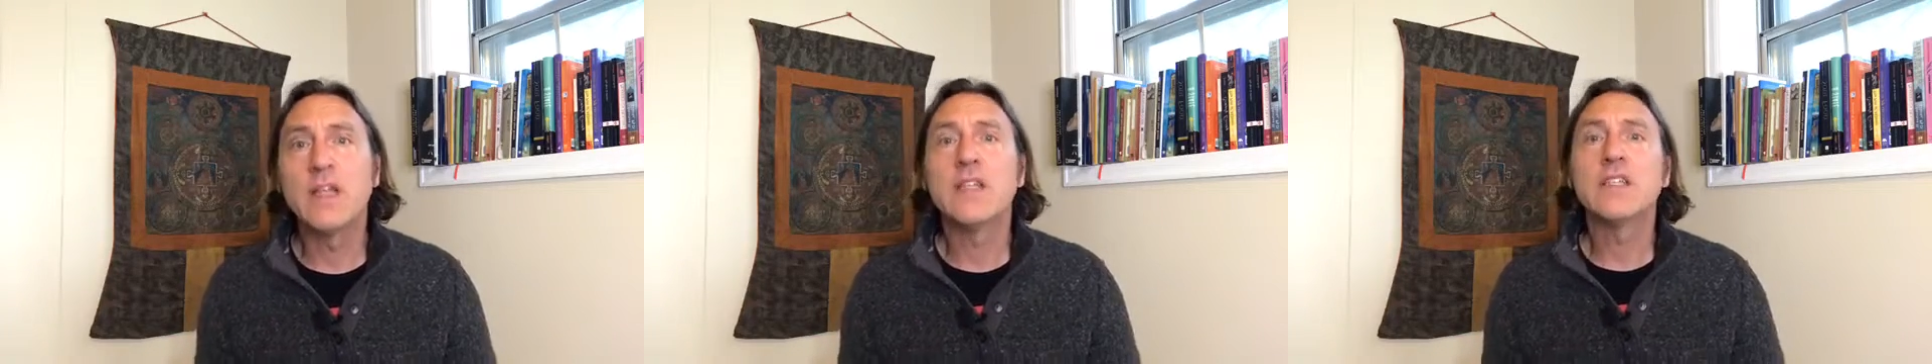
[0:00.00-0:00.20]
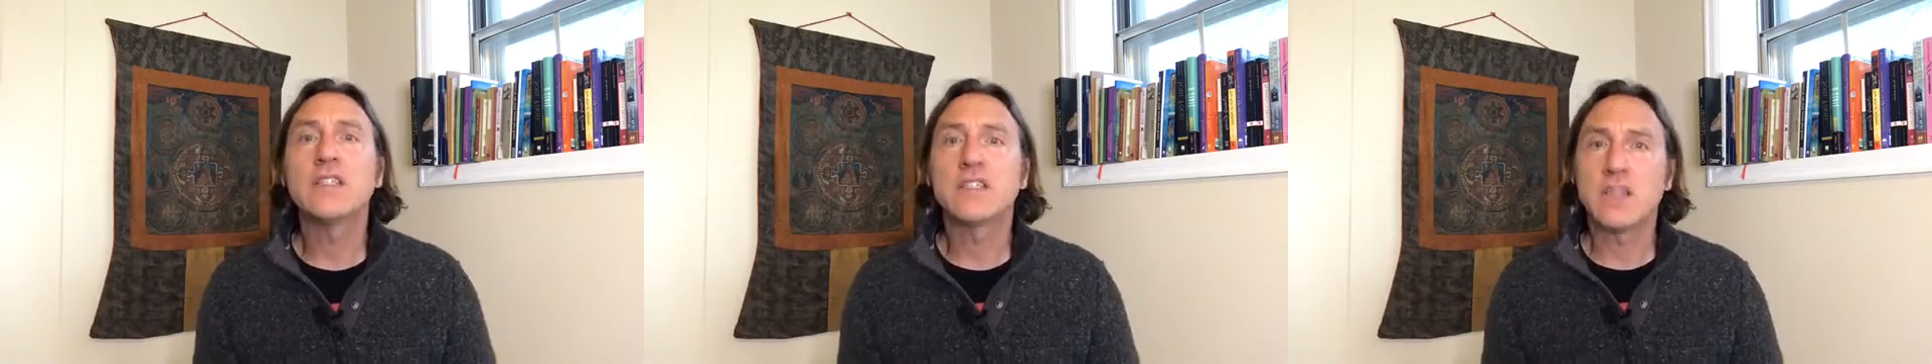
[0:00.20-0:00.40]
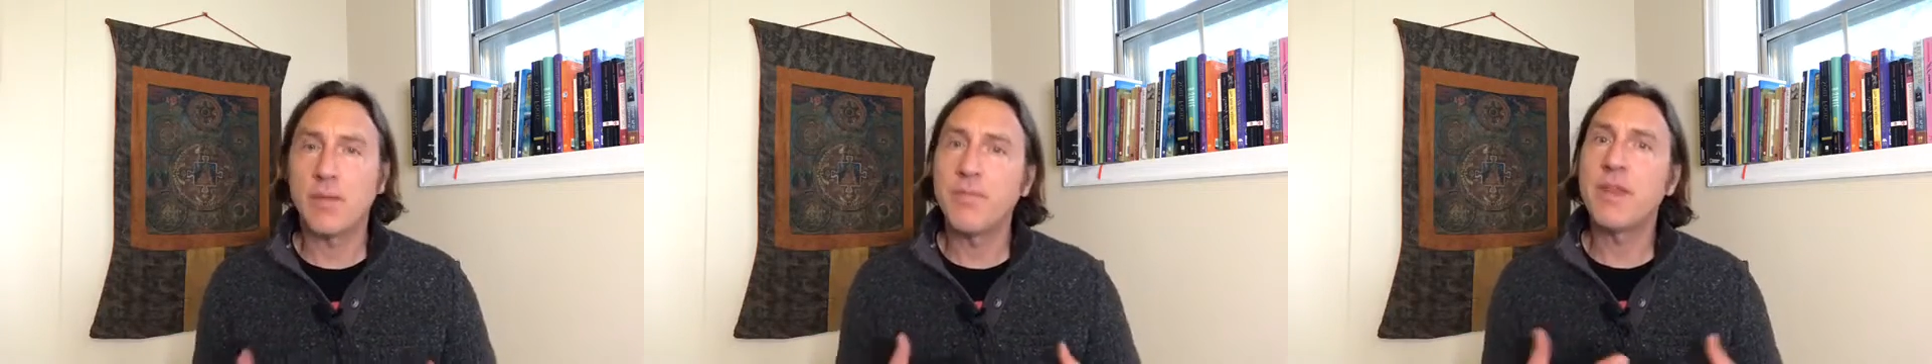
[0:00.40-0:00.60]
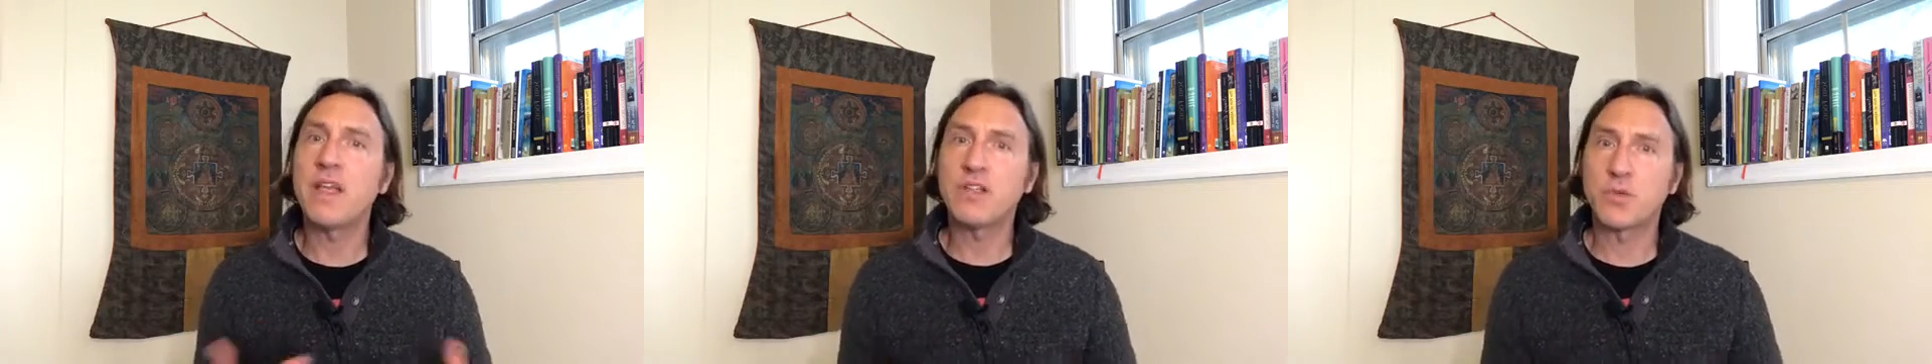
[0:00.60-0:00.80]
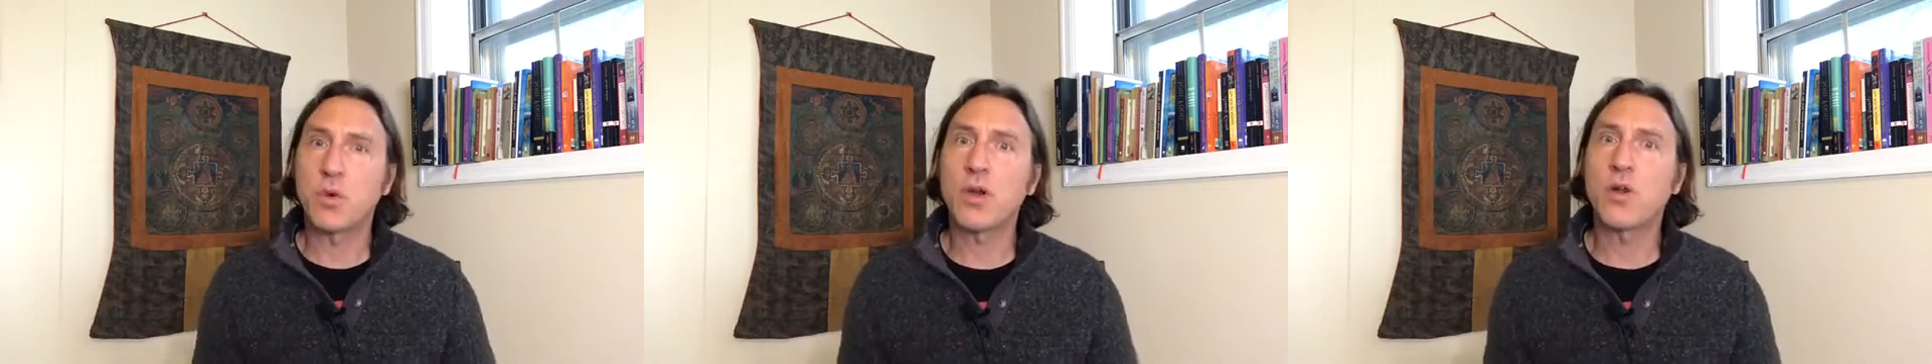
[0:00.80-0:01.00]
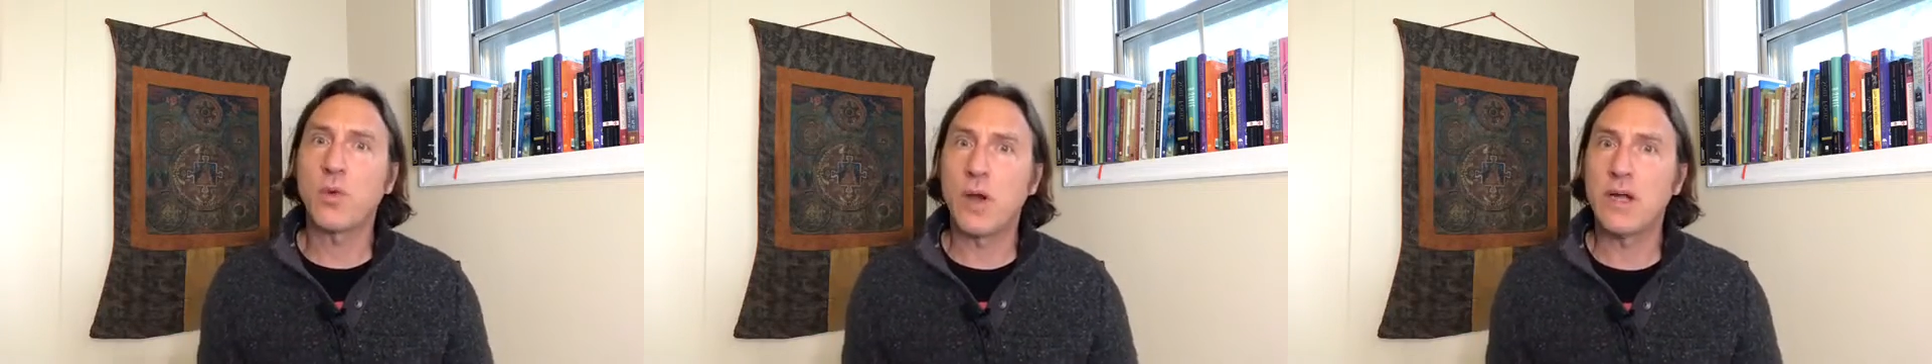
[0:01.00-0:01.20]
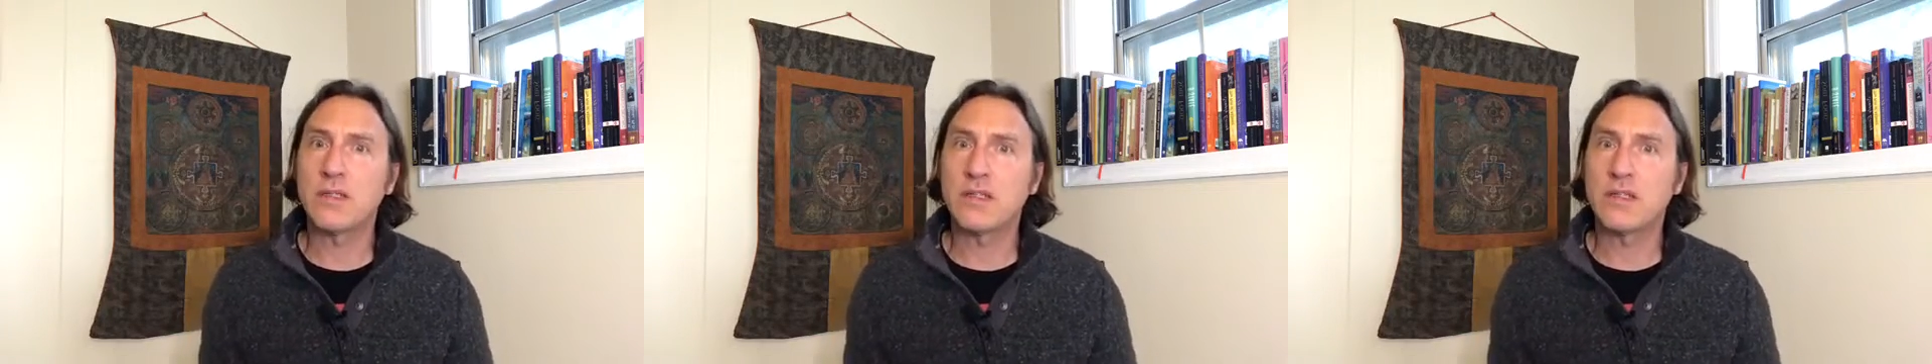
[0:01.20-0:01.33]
Some things work well